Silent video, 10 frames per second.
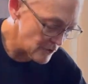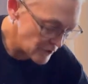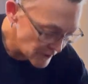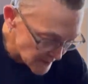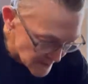
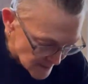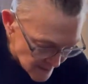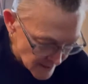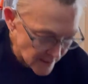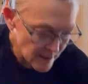You
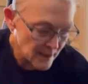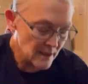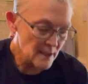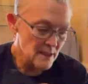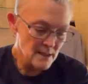just
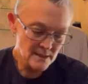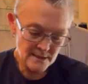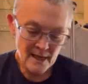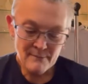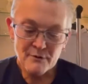
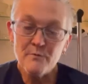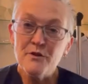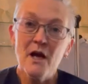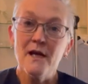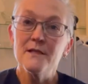snap some
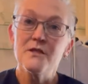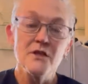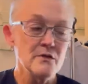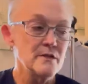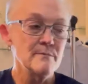shots,
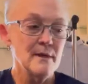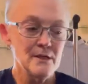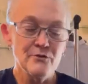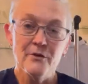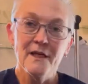do some
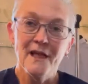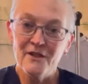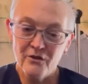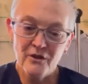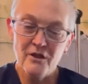measuring, and
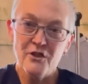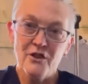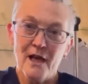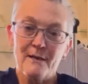you're in good shape.